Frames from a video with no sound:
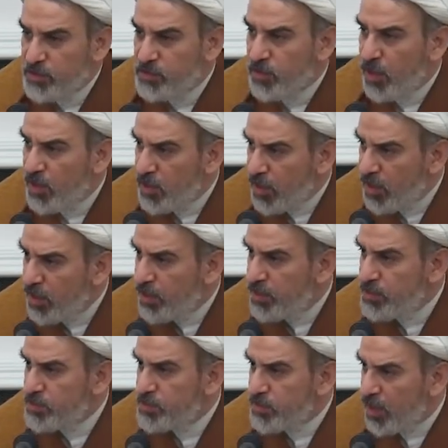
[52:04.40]
So Allah
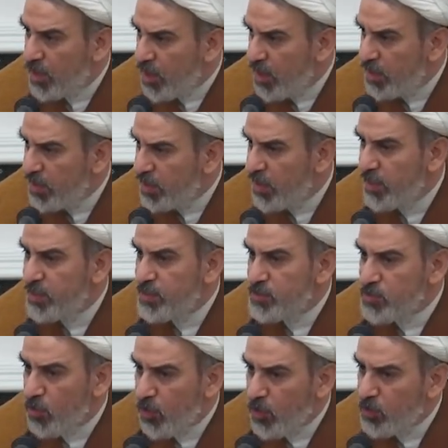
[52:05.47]
is Khaliq and
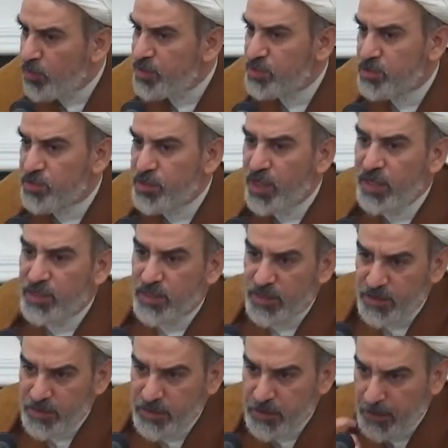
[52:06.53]
He's always
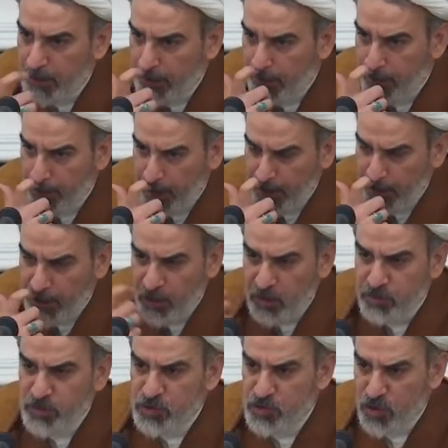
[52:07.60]
creating. That
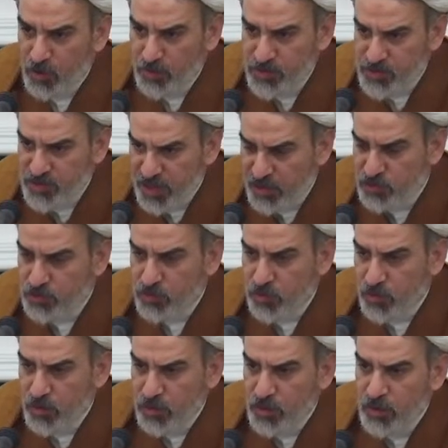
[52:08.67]
cannot be stopped. It's
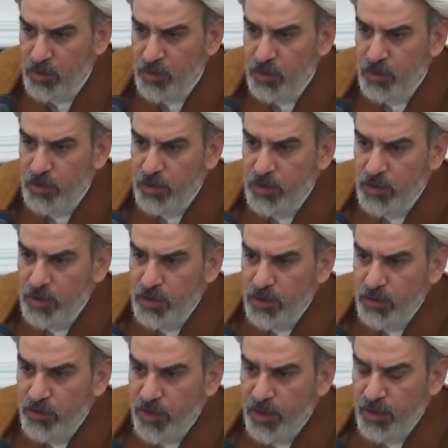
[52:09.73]
natural,
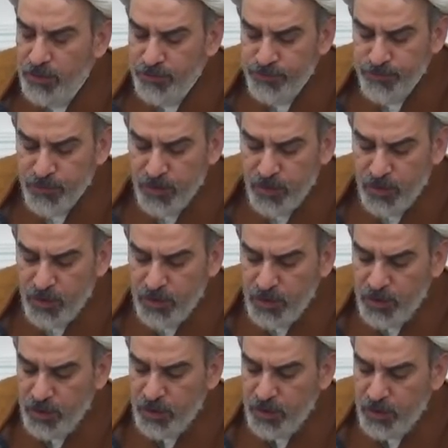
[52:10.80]
right?
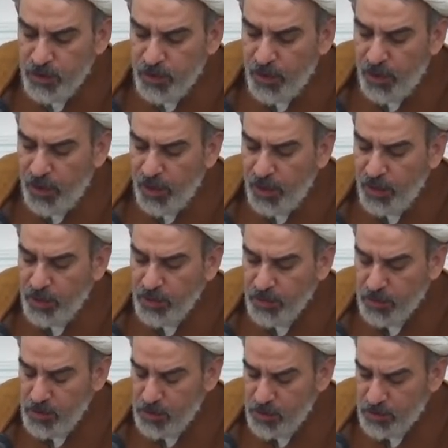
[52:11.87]
And
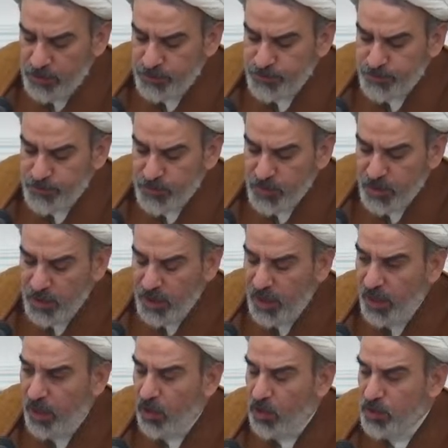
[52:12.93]

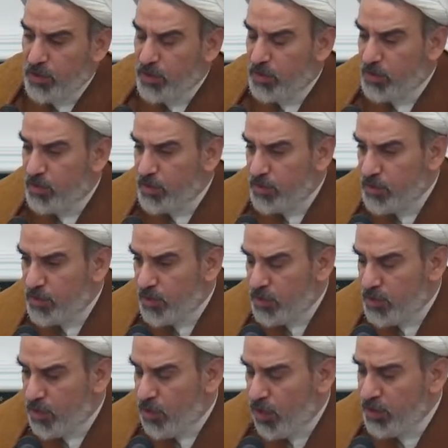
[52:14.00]
on
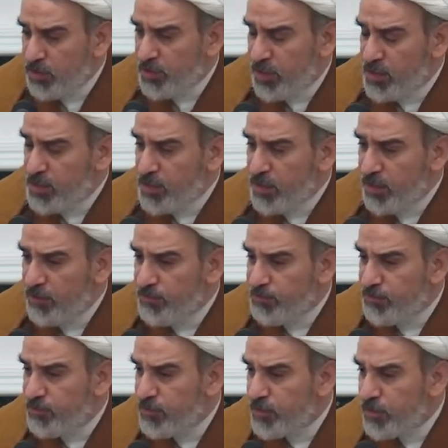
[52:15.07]
the contrary, if
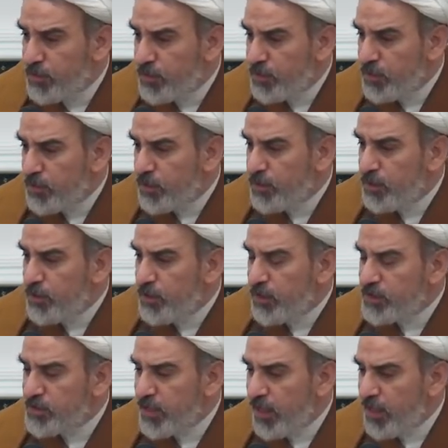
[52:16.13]

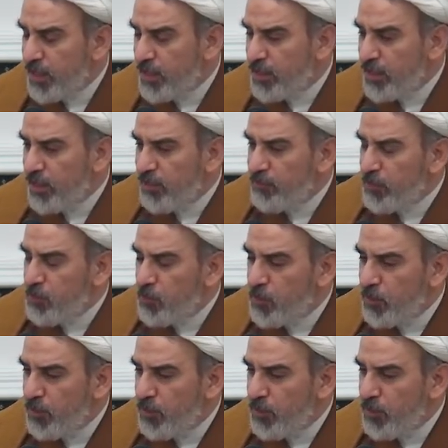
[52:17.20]
it's like if